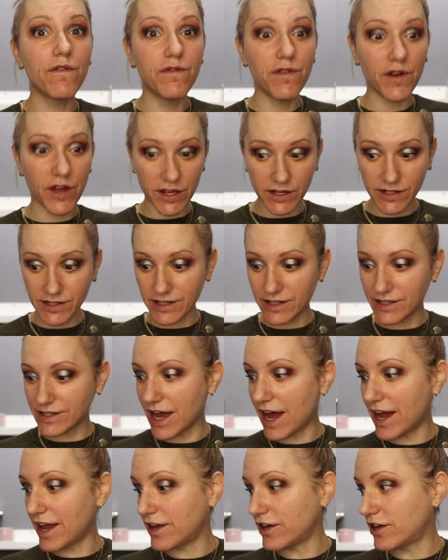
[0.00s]

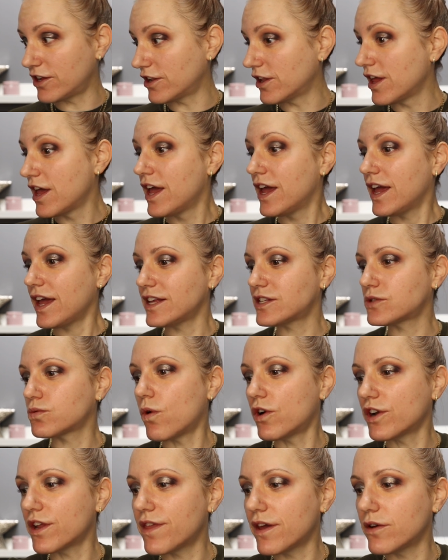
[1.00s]
versatile. It's
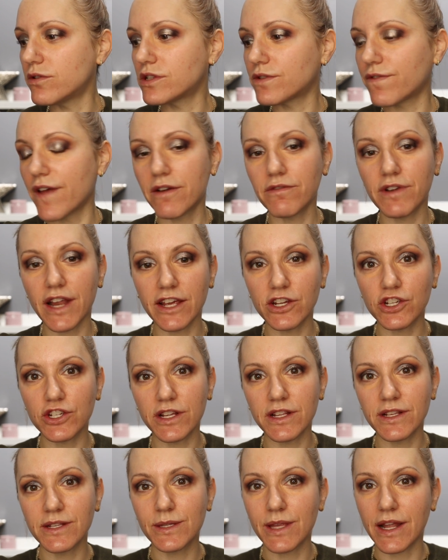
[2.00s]
one of those
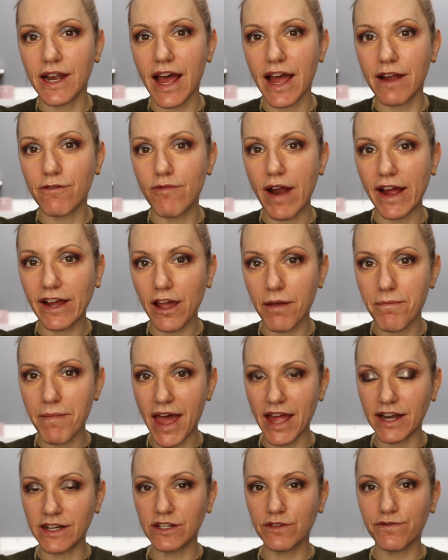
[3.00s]
foundations that I
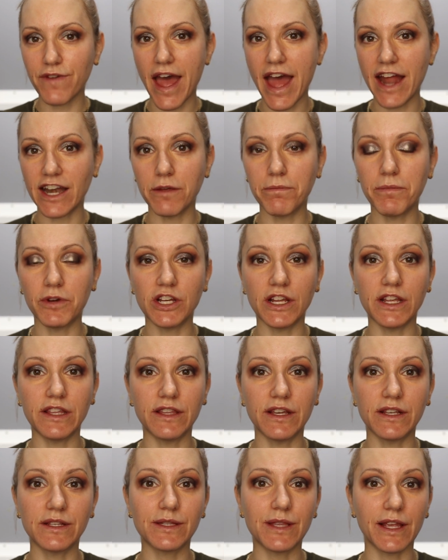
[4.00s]
recommend for anybody
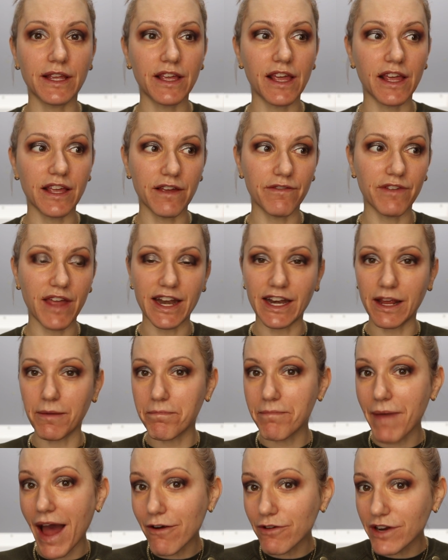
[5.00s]
that's thinking of
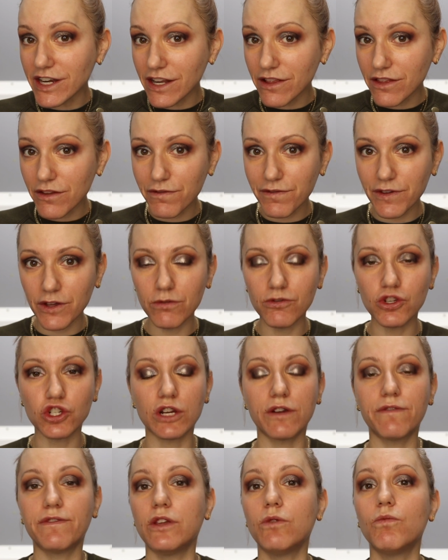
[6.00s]
getting married in the
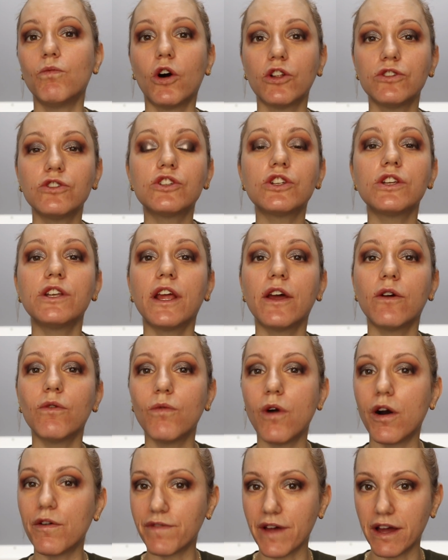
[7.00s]
future. If you want to know
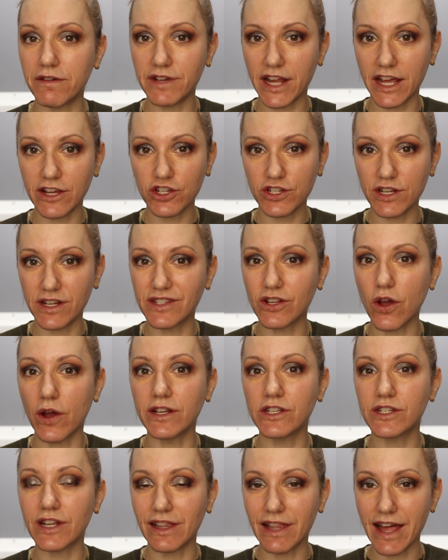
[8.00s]
what foundation is
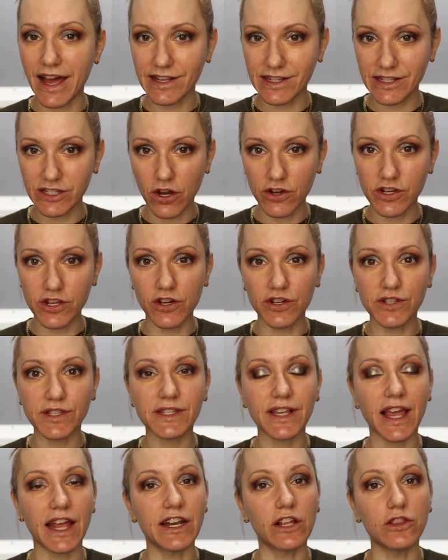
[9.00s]
going to last on your
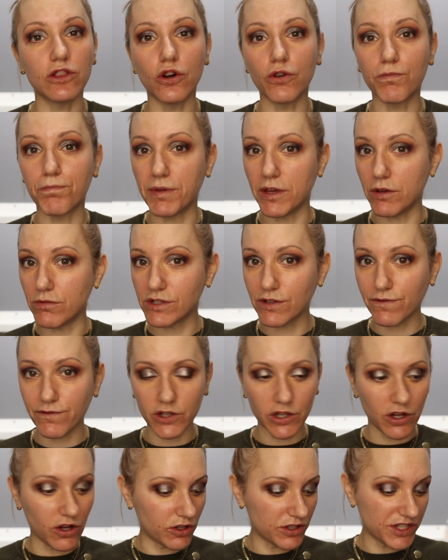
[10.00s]
skin and look
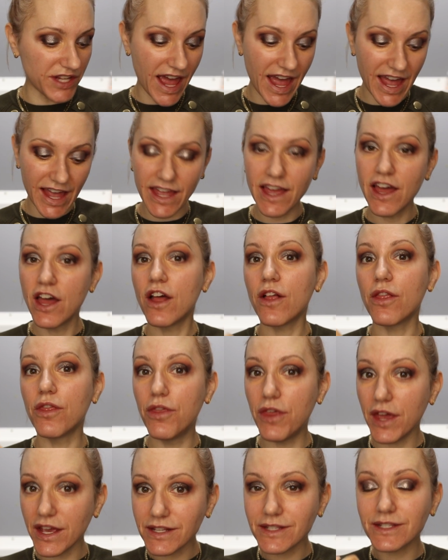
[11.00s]
beautiful all day,
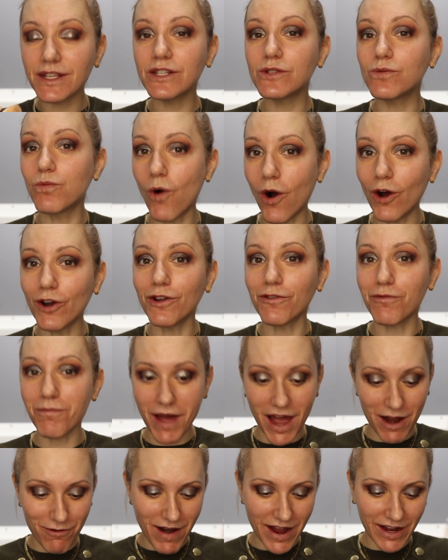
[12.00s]
this is one of
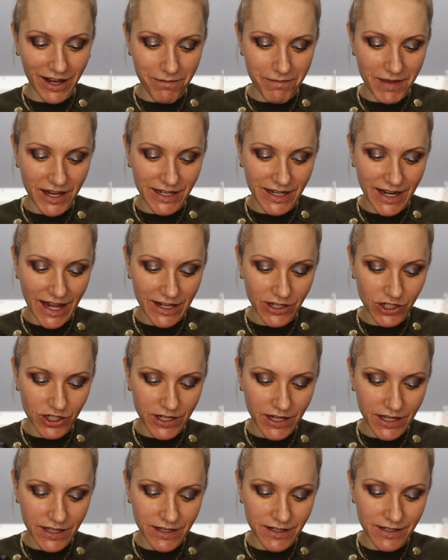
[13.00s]
my
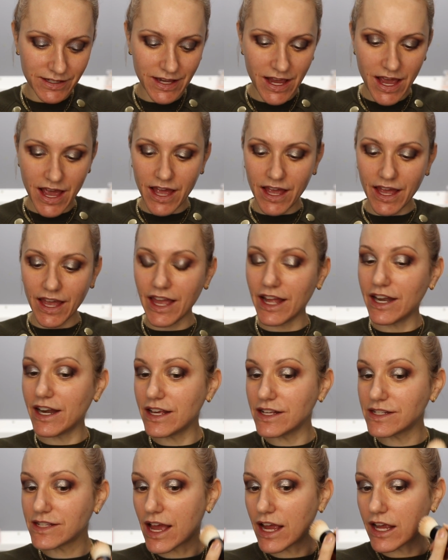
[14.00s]
recommendations. It
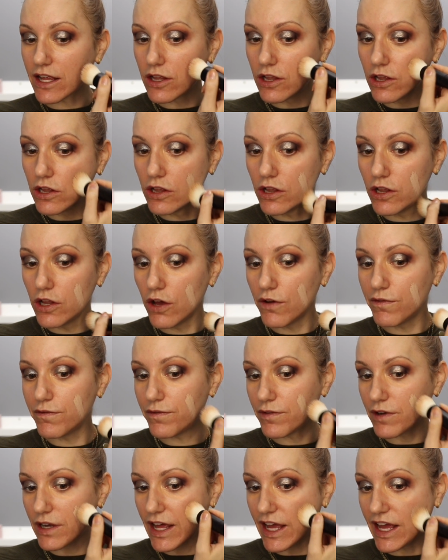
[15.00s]
is a
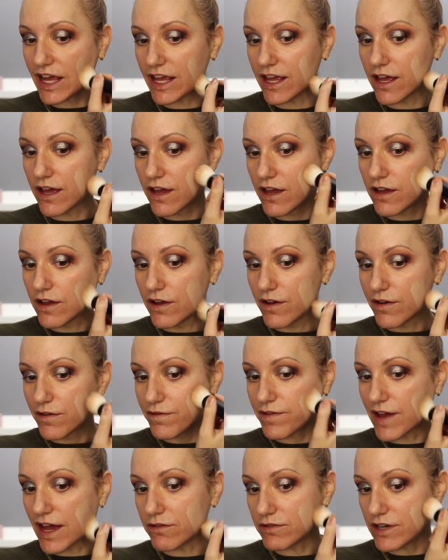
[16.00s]
lovely
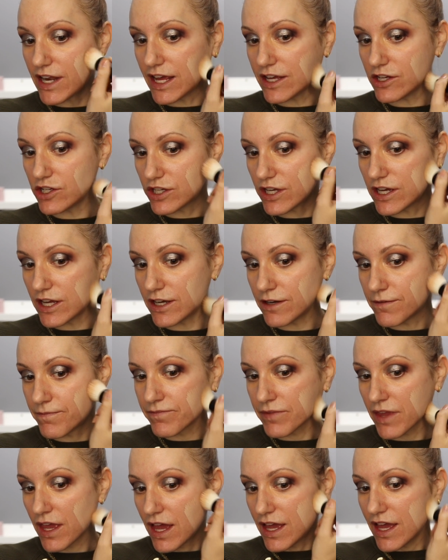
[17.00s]
foundation.
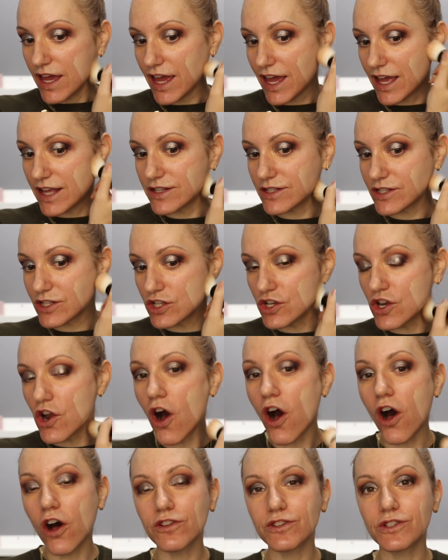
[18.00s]
It's
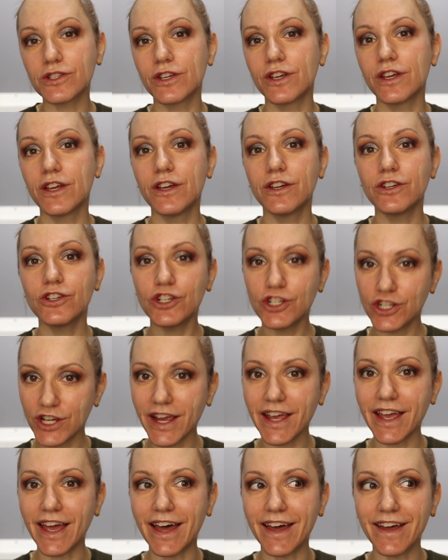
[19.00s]
not
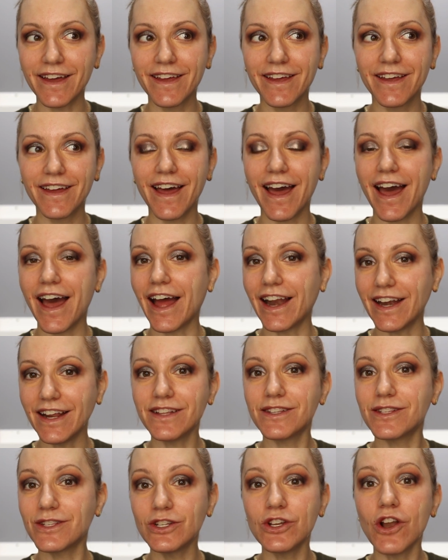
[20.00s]
sheer, and
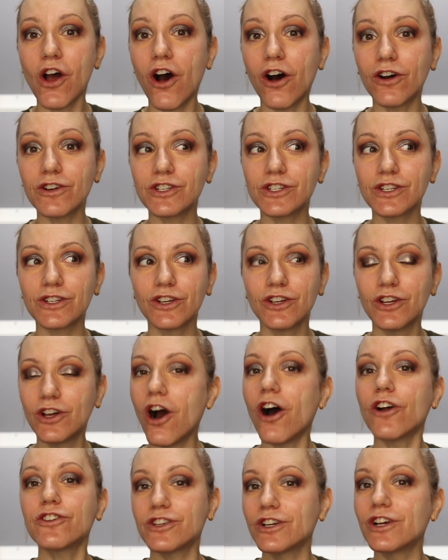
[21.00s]
it's not
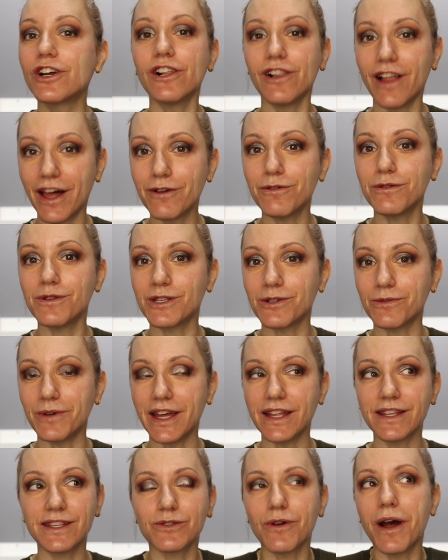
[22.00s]
got a glow to
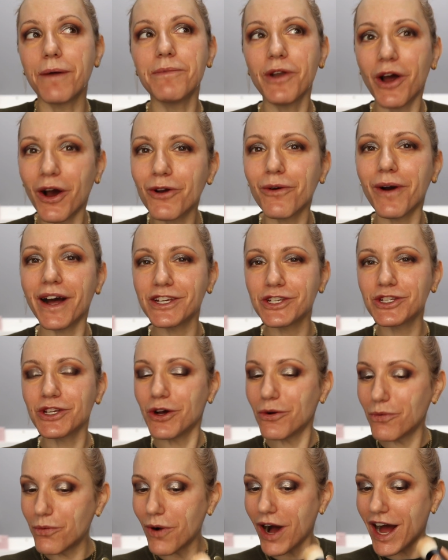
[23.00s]
it. So I'm not quite
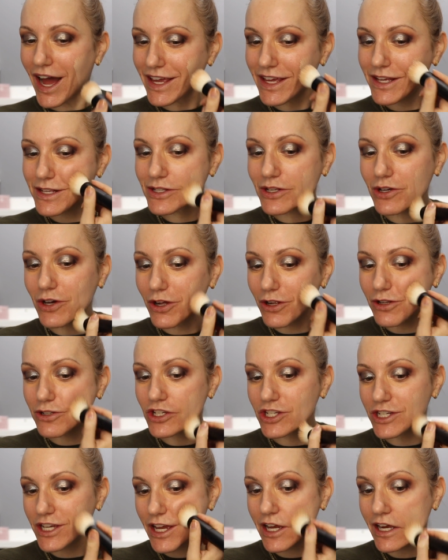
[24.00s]
sure why it's called
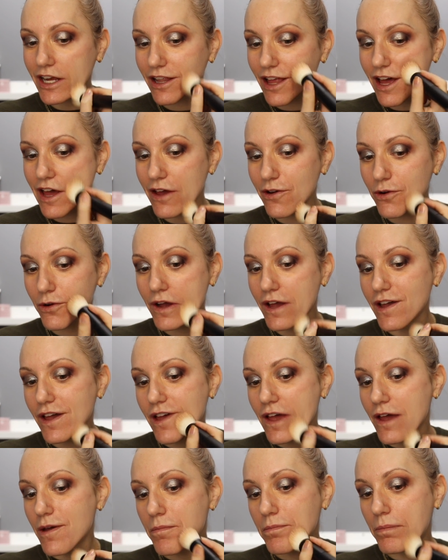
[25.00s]
Sheer Glow,
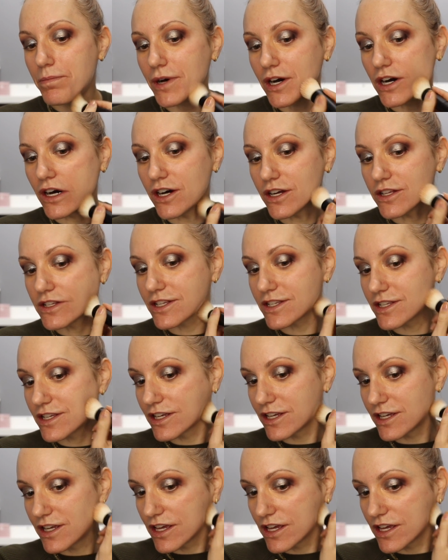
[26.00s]
but